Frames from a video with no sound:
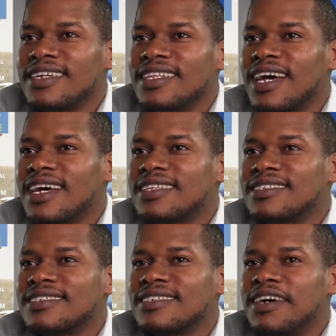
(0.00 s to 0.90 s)

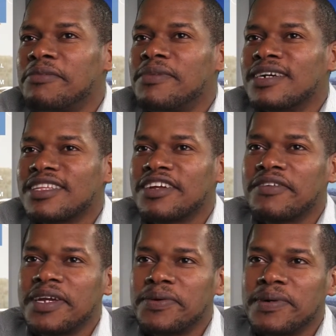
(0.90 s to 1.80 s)
That's among the
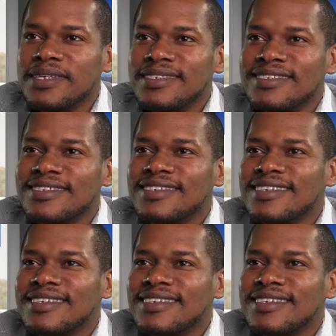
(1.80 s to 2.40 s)
great ones.